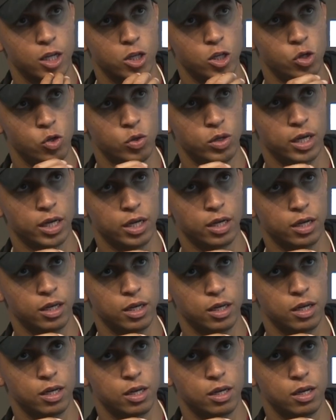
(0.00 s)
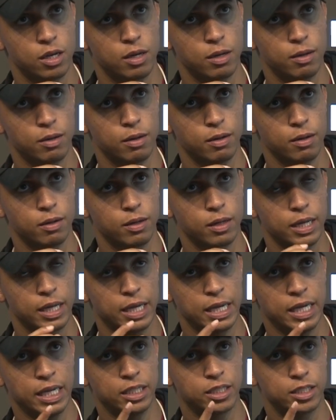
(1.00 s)
you can
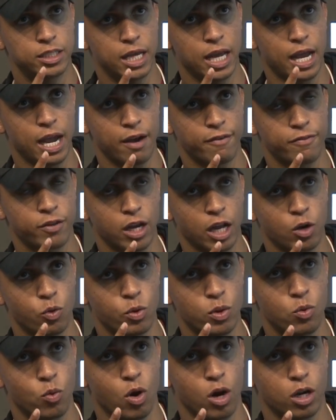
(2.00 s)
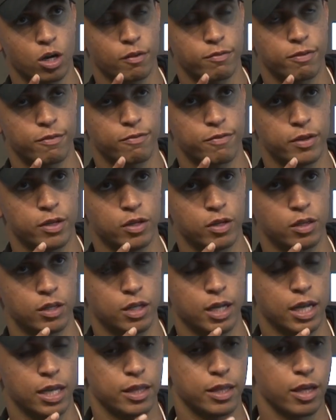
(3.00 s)
each day I feel like we walk off the
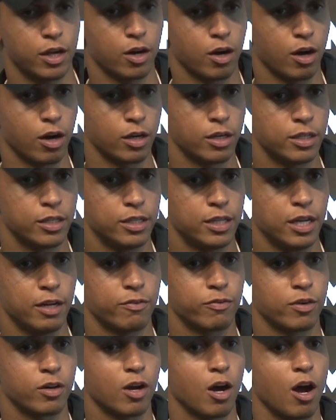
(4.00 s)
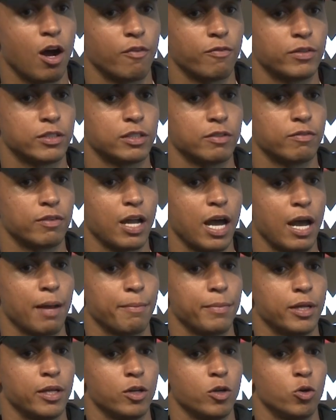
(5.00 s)
field and there are different offensive
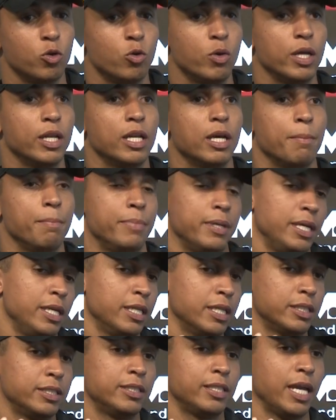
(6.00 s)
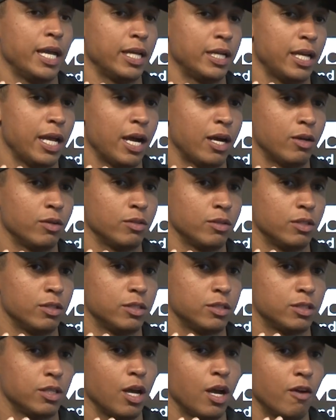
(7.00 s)
linemen who end up being the standout
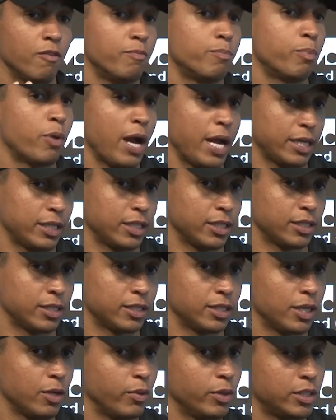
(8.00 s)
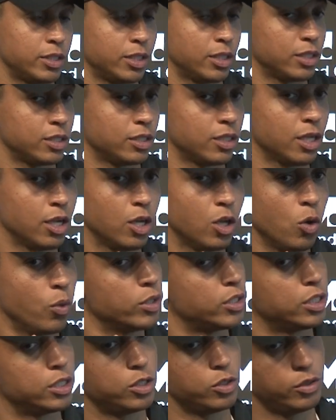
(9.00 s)
of practice, which is
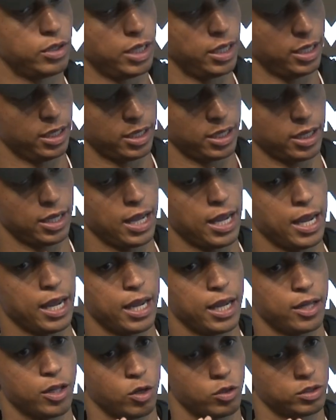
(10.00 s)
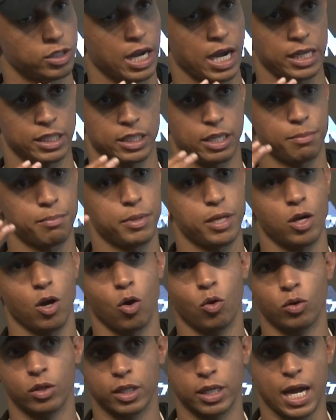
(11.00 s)
which is unique. And those guys can be
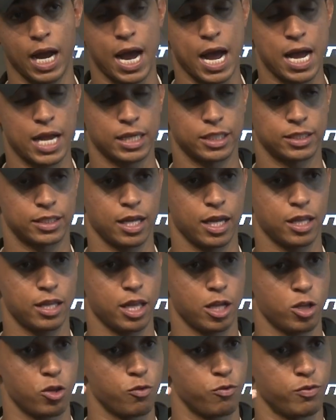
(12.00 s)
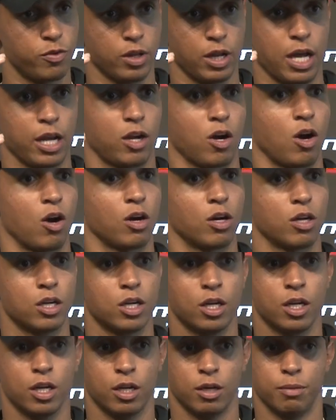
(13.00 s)
older guys that, that you feel like are
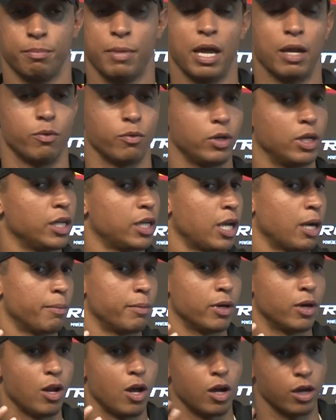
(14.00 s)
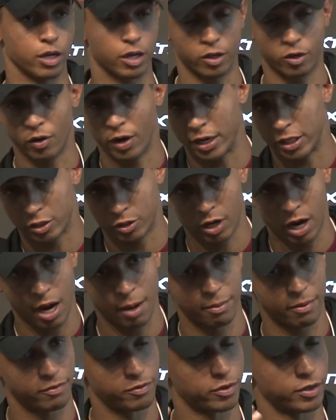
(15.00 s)
man really coming along. A uh, Grant
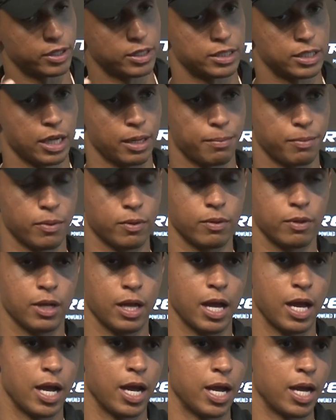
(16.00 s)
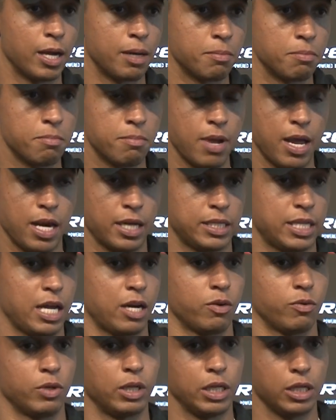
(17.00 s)
Treiber, for example, um, man has had
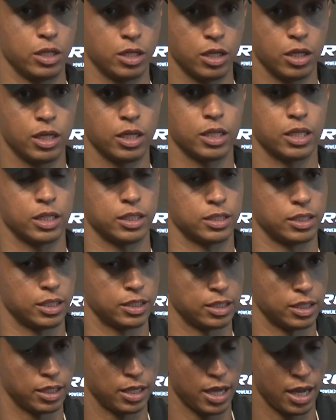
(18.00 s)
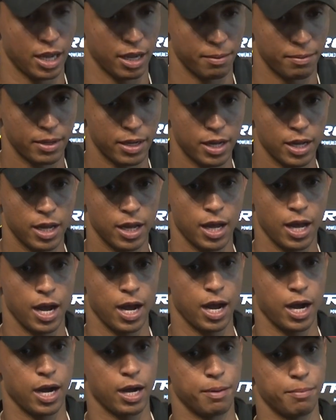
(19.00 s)
a really good and consistent camp
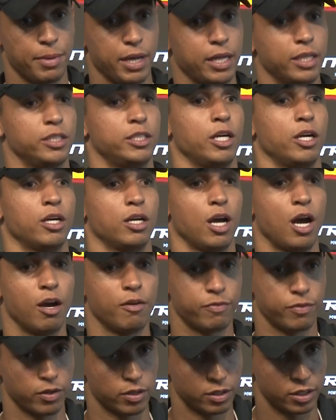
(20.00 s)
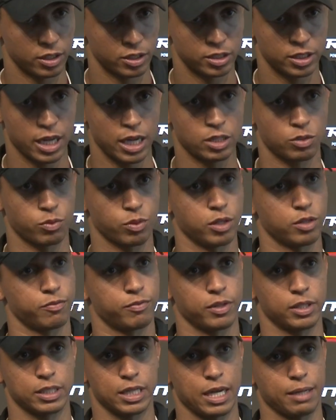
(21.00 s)
uh, man, Jarrod Hufford. There's days where it
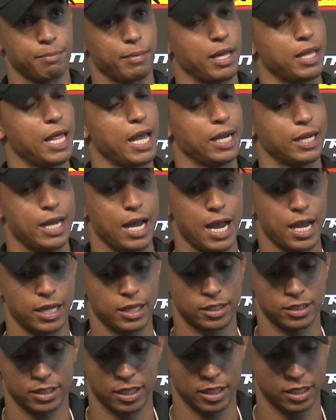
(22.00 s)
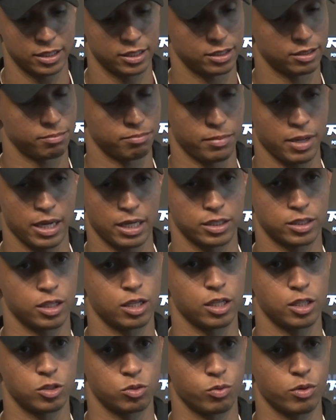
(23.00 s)
feels like, man, that guy is is man as
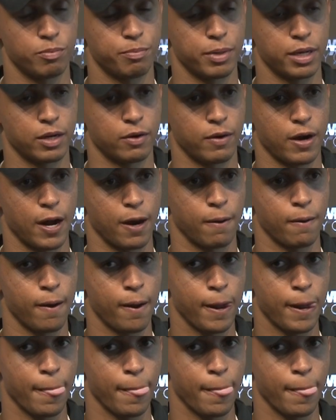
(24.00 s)
good as we've been around.